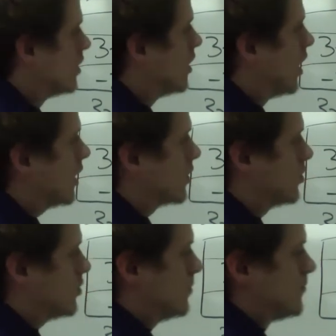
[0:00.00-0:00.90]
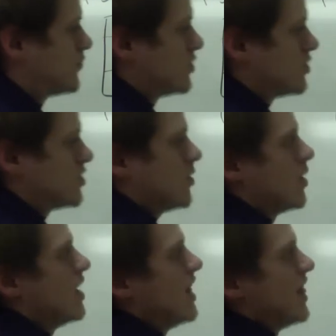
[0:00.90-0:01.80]
Alright, cool. So
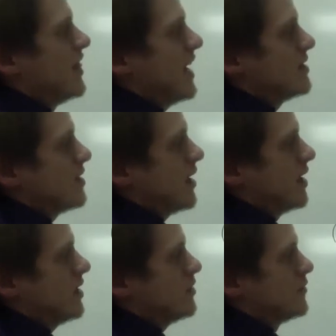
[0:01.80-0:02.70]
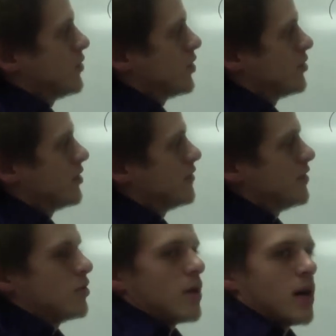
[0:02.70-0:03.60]
that's it for the
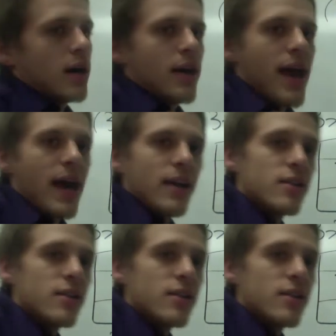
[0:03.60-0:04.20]
review on adding,